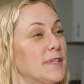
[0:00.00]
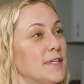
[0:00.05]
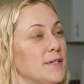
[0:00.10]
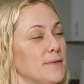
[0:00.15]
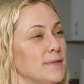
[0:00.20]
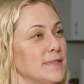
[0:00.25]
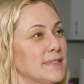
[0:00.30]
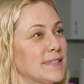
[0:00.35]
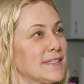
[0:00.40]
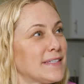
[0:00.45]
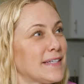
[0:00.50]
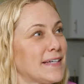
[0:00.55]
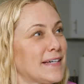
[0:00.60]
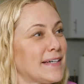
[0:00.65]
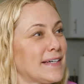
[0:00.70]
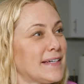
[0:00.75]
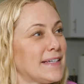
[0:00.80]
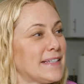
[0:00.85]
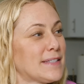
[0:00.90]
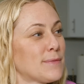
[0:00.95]
there was,
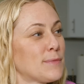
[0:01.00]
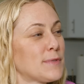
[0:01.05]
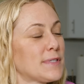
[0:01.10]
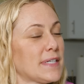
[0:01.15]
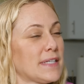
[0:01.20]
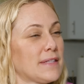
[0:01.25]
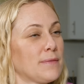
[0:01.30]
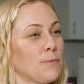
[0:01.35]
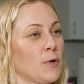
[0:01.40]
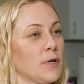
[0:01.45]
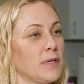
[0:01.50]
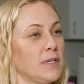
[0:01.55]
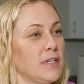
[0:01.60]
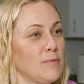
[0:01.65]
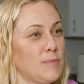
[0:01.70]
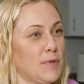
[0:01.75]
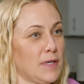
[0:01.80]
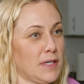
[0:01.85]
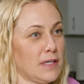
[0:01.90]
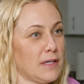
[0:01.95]
it's almost like where
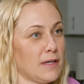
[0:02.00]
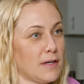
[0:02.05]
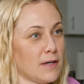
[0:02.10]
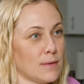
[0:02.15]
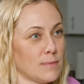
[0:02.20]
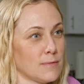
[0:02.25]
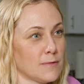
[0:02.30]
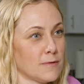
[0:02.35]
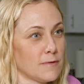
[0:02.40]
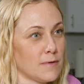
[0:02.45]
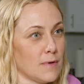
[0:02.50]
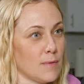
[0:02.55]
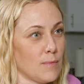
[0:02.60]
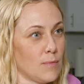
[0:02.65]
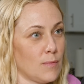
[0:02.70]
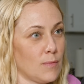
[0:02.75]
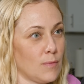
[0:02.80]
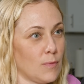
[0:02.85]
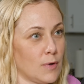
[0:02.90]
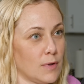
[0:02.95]
nitpicking comes
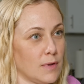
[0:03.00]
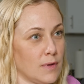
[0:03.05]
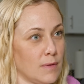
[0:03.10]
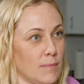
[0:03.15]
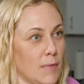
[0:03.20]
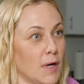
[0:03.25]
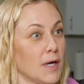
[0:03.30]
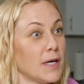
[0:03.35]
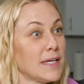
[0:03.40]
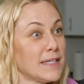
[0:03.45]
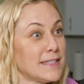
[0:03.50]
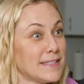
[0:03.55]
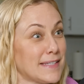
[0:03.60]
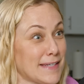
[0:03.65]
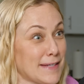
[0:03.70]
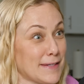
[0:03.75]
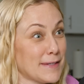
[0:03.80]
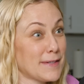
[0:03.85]
from, where the monkeys get.